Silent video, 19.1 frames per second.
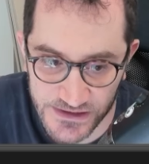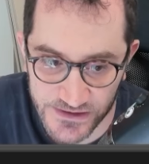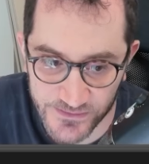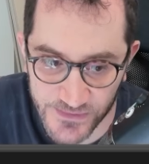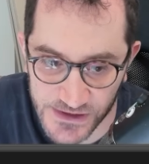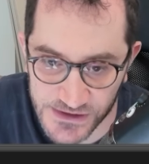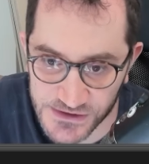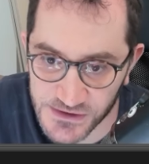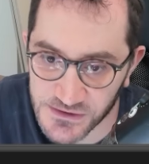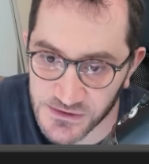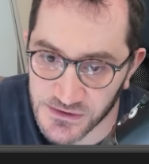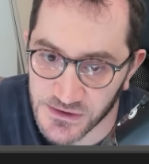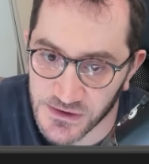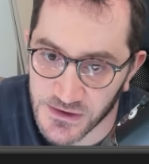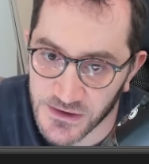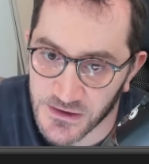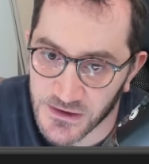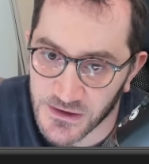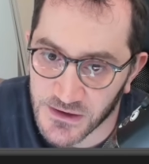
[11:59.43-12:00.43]
animation
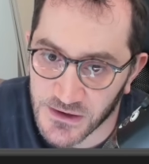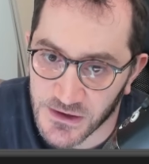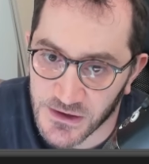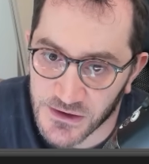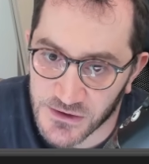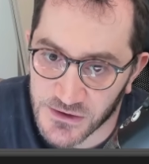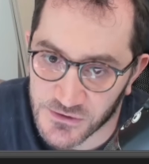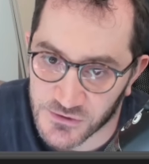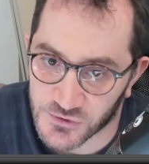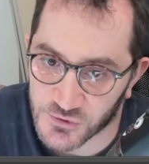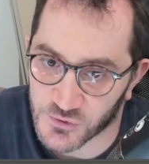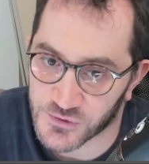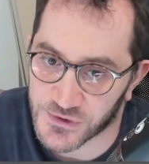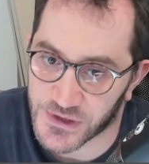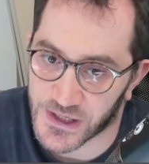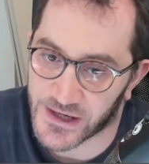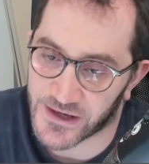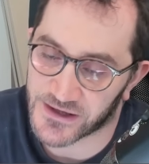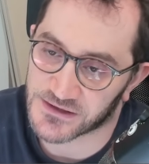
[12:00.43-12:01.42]
to
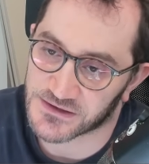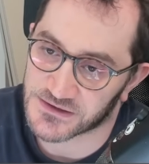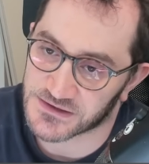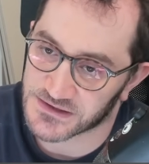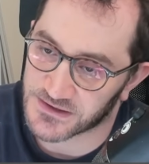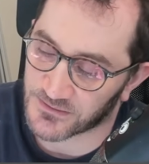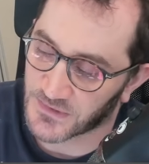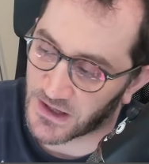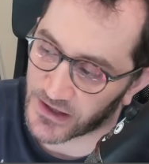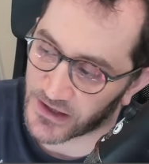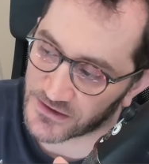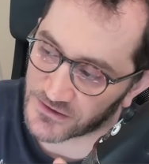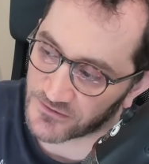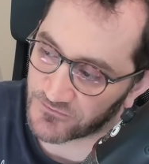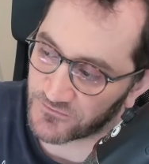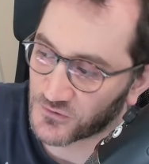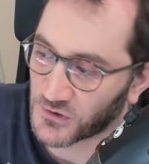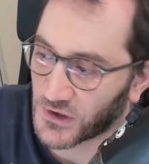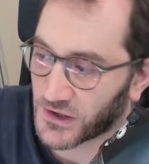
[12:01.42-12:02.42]
get some kind
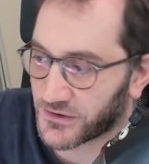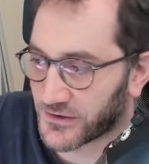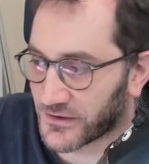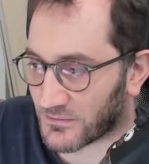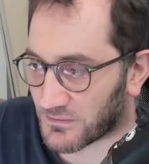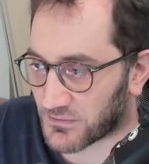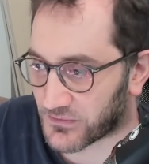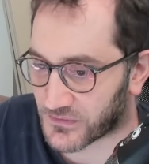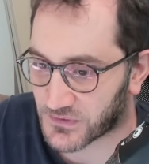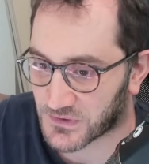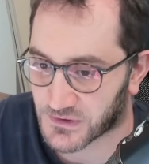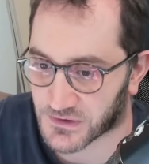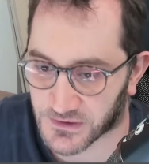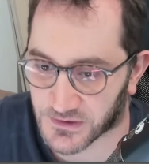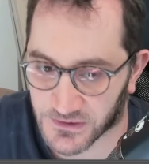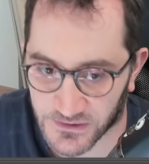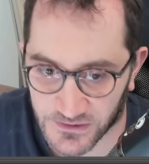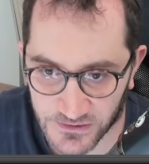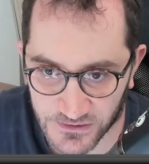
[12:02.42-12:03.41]
of random
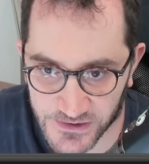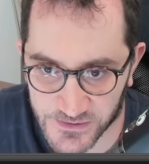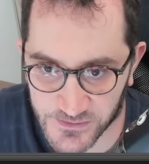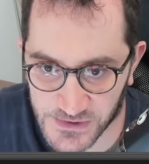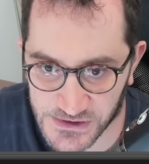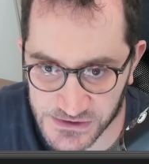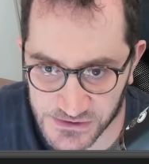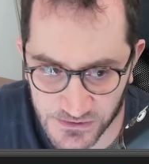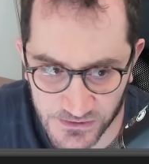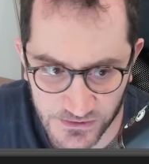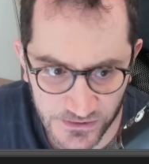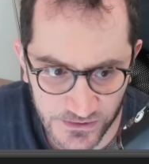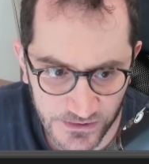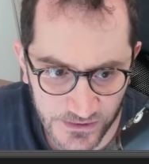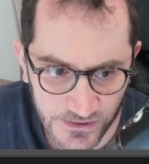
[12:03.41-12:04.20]
animation.